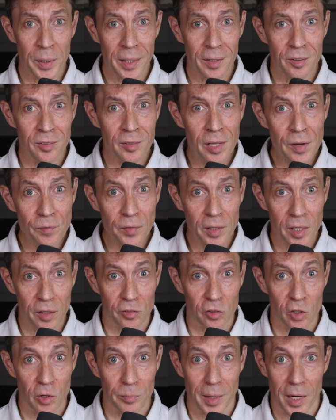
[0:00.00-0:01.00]
we can safely
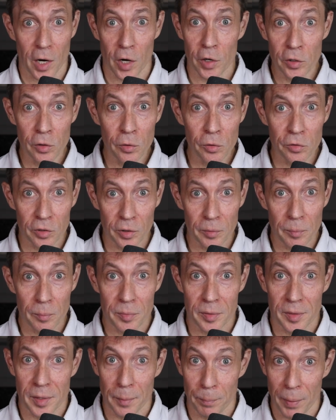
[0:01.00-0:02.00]
assume that our
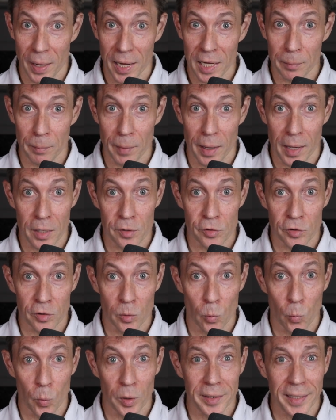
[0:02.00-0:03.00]
user, the bank
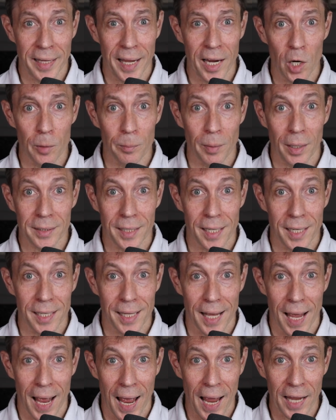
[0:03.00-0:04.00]
manager, would care about
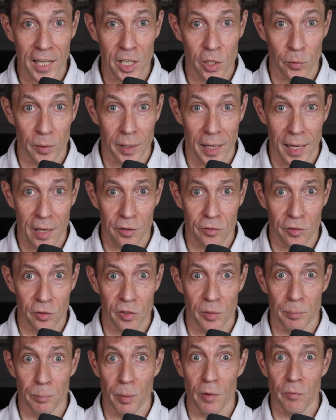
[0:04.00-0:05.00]
getting accurate
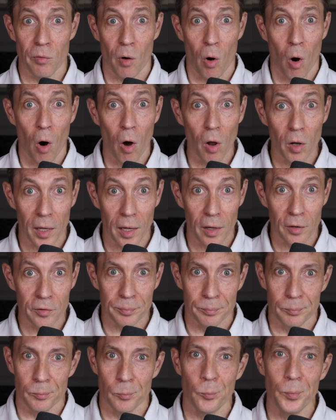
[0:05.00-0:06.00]
answers above all
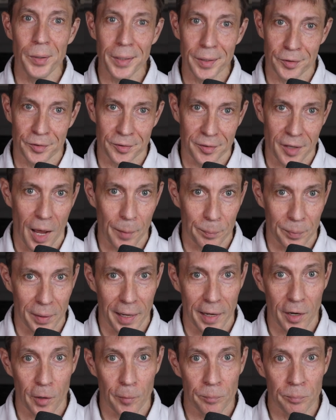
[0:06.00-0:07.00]
else, we can stop
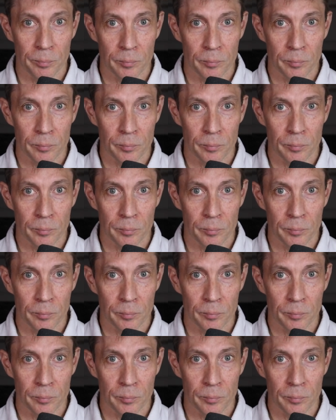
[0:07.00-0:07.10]
now.